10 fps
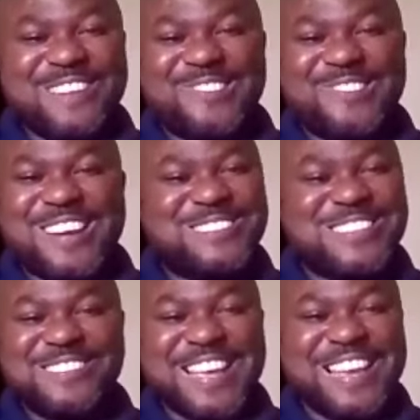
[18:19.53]
program
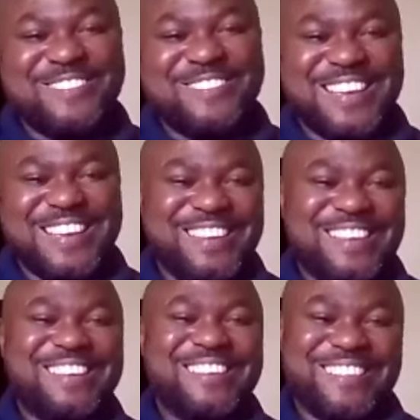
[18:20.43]
staff enemy.
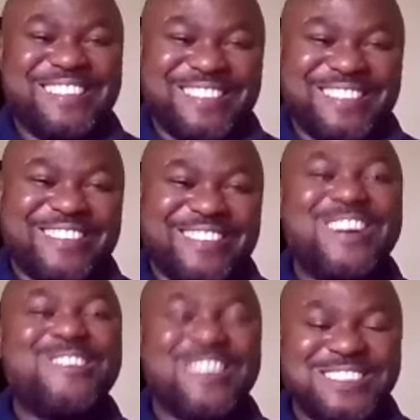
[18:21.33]
We are all
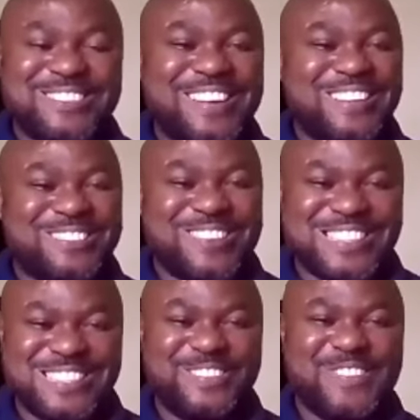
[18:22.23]
working together to achieve.